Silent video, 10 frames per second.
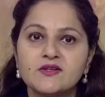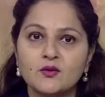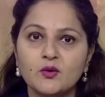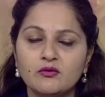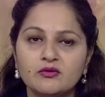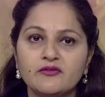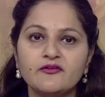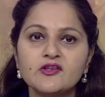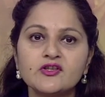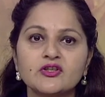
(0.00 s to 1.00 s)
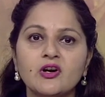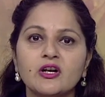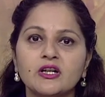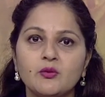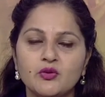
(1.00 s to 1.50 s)
So, the first
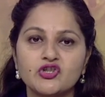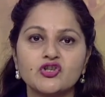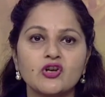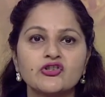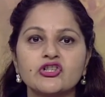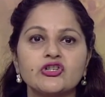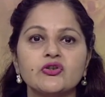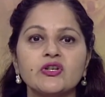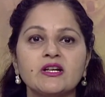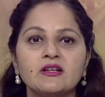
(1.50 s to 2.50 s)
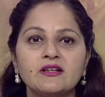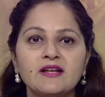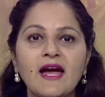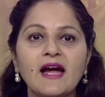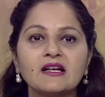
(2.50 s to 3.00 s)
authority which is constituted under
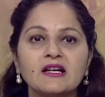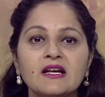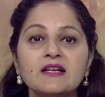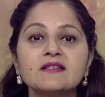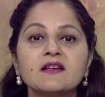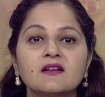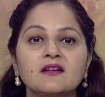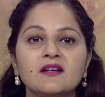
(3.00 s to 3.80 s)
the act is